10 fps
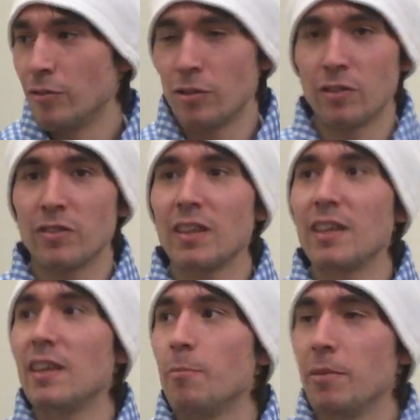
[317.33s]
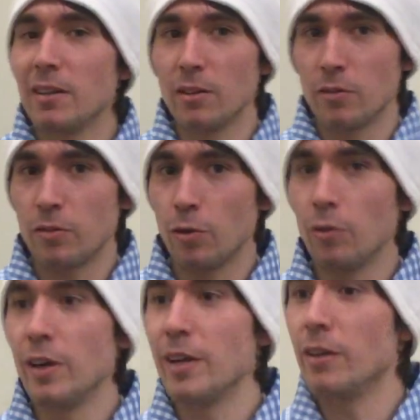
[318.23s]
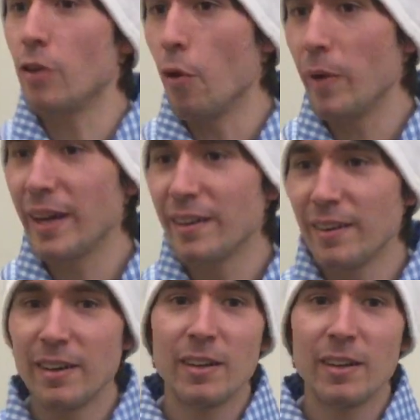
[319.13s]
just keeping the story going,